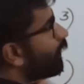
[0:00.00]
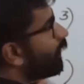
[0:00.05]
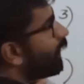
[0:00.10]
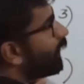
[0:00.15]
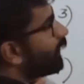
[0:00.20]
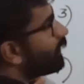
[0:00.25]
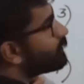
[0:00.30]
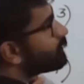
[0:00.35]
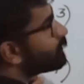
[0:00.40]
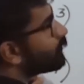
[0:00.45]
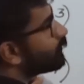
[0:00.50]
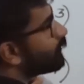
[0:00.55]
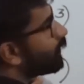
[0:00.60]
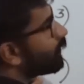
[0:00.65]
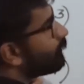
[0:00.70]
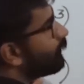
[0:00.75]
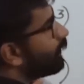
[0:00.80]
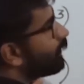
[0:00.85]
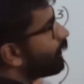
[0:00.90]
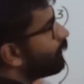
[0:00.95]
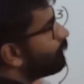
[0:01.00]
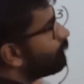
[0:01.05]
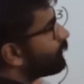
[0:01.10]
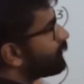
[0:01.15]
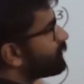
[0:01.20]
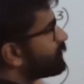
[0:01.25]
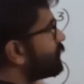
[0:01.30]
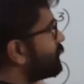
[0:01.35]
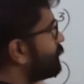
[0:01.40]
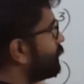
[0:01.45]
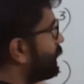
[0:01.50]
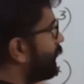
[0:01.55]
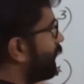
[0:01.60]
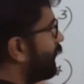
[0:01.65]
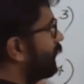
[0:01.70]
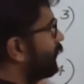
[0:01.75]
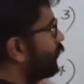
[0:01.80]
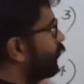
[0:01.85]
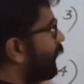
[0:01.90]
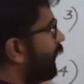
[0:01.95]
isothermal compression
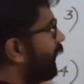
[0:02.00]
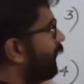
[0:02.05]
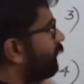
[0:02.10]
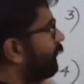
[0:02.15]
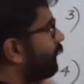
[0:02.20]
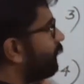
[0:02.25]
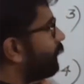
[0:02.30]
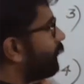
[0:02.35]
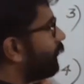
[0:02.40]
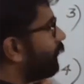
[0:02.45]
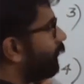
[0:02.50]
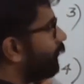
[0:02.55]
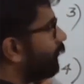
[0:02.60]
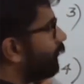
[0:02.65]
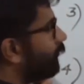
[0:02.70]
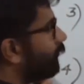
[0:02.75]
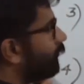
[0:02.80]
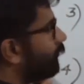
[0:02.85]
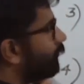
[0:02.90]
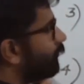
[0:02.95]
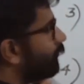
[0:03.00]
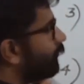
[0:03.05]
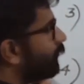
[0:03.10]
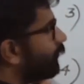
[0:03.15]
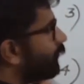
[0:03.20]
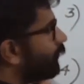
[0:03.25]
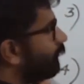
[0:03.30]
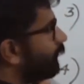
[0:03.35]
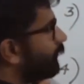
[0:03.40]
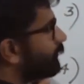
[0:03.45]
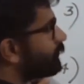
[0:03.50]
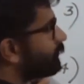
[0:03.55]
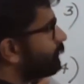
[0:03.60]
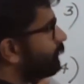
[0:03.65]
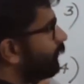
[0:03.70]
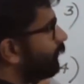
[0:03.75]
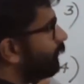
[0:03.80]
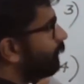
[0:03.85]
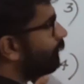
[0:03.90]
and you have reversible